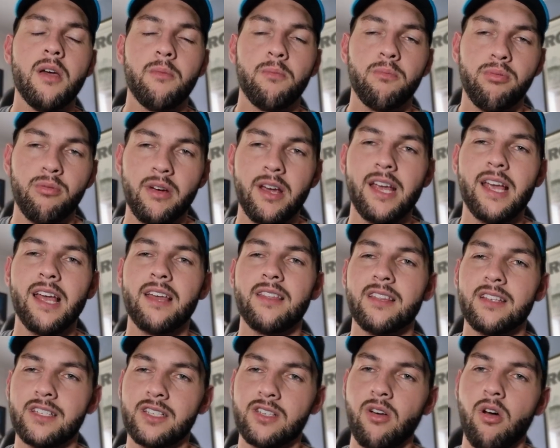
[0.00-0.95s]
bring the
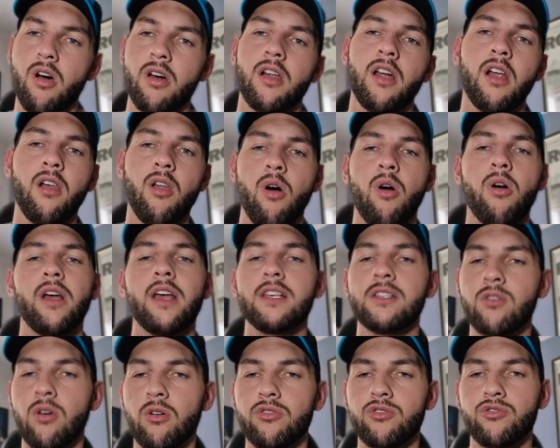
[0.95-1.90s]
side along. He's
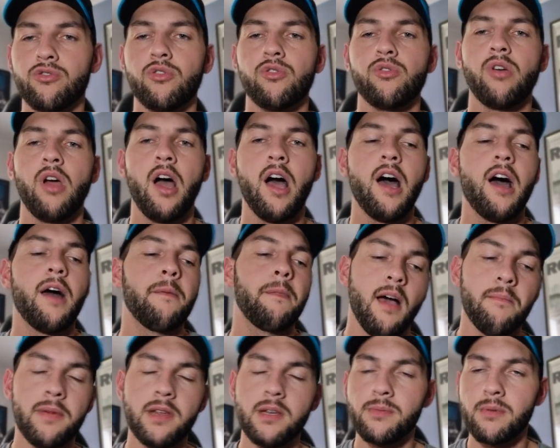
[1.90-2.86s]
got true heart. A
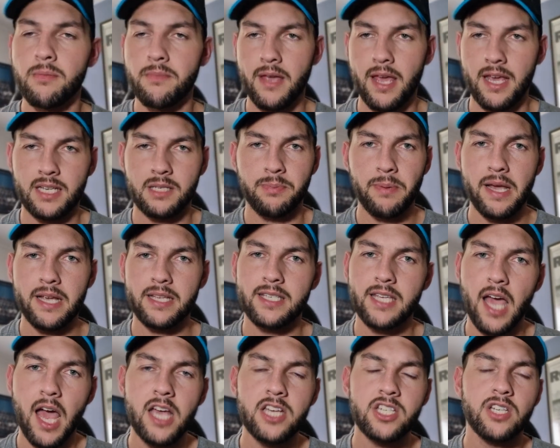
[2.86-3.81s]
minimum
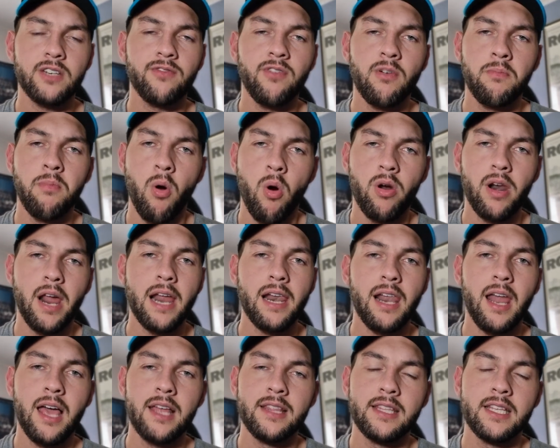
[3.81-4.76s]
expectation for Port
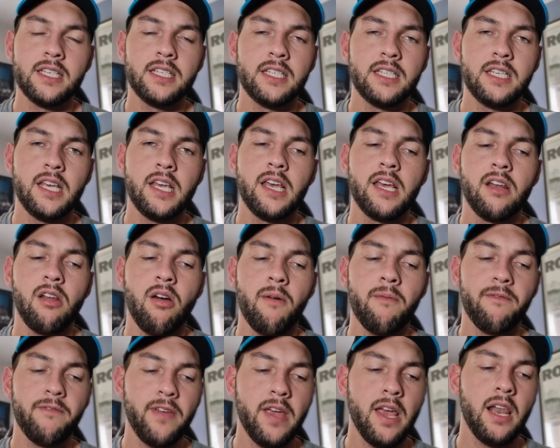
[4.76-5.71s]
Adelaide this year, and I'm
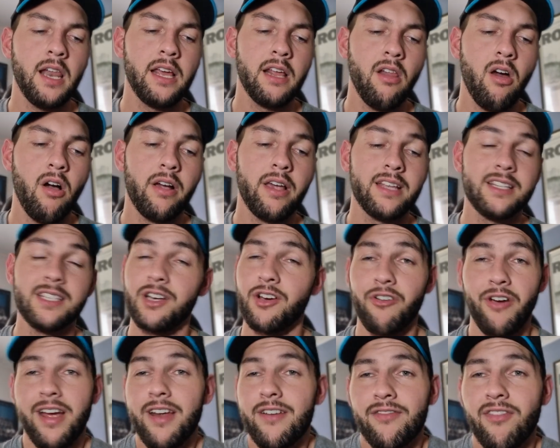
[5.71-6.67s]
feeling like it's a
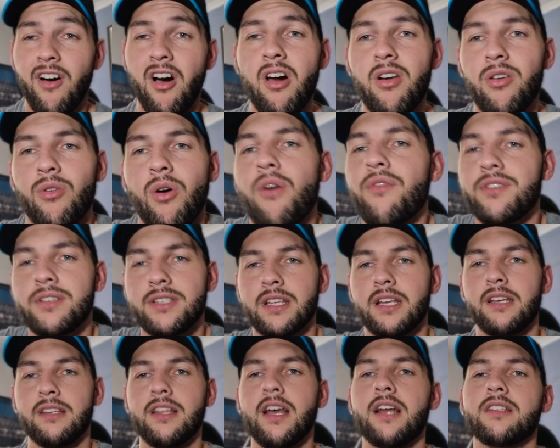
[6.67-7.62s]
grand final,
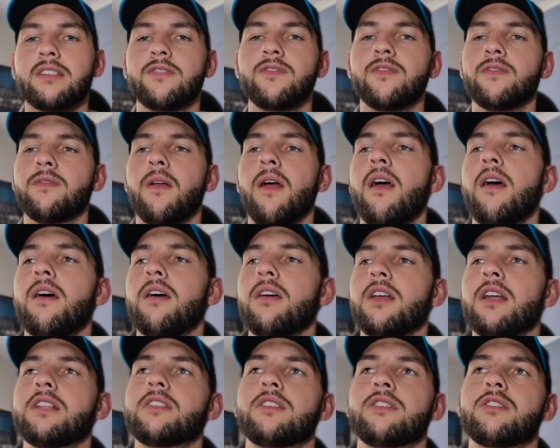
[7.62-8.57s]
obviously.
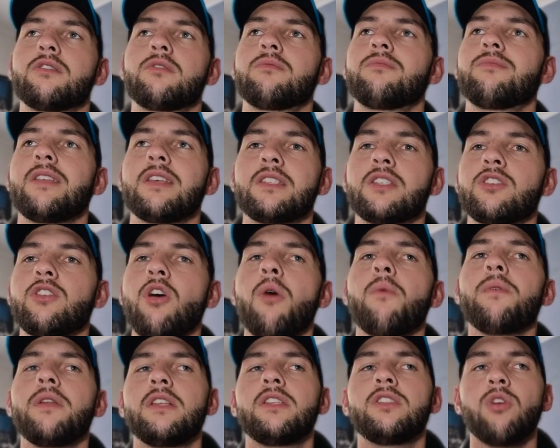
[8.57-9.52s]
There's so
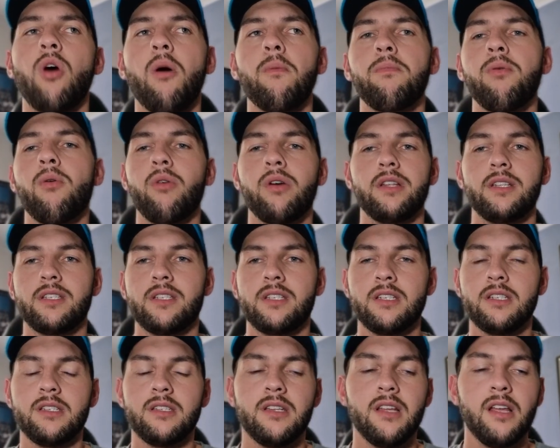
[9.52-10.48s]
many dot points,
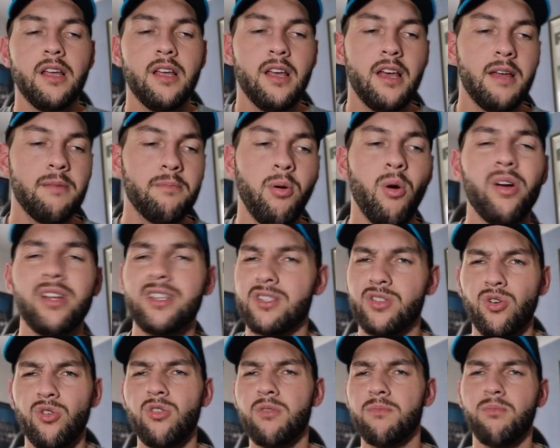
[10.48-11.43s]
and point
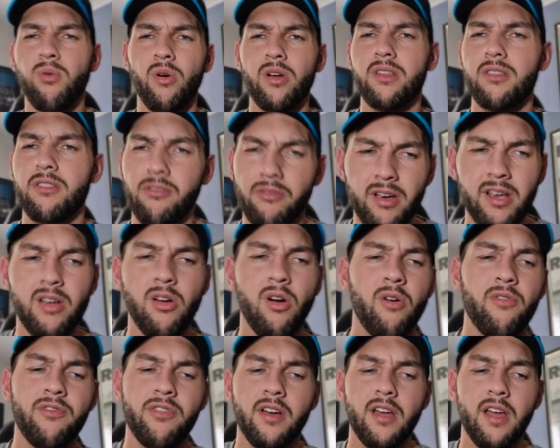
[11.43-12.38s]
two and point three
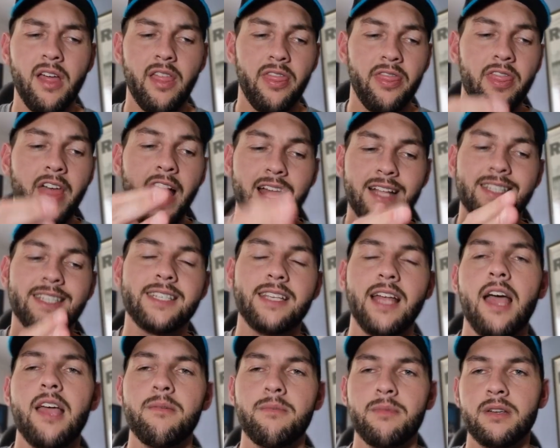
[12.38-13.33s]
of that
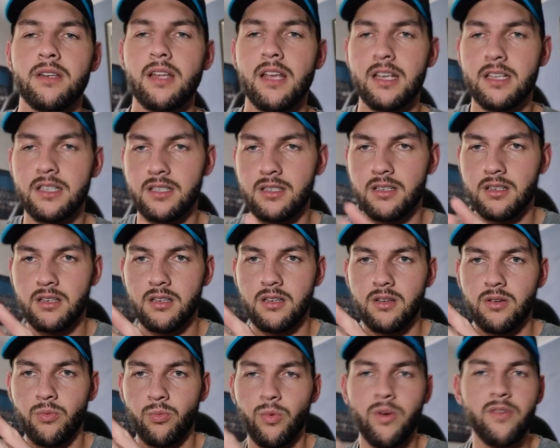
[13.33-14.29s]
statement is
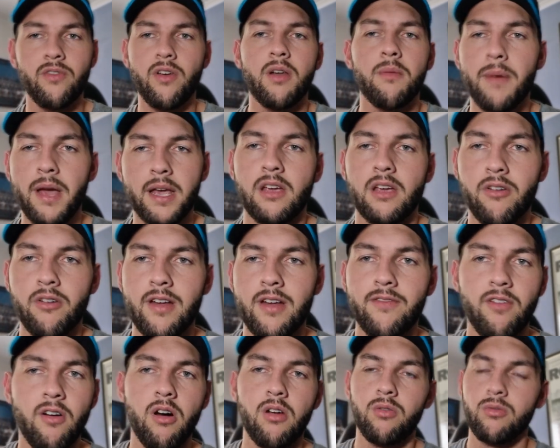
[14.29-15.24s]
we've got to make a grand
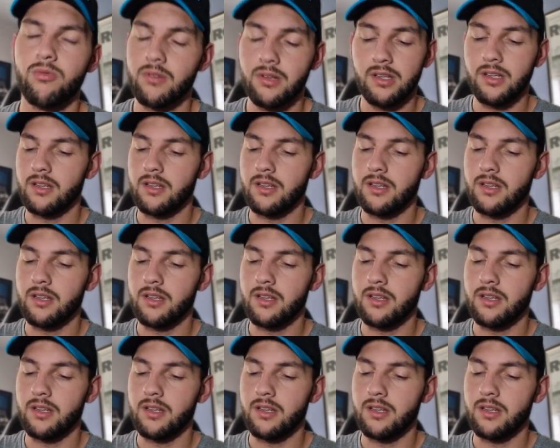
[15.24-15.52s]
final.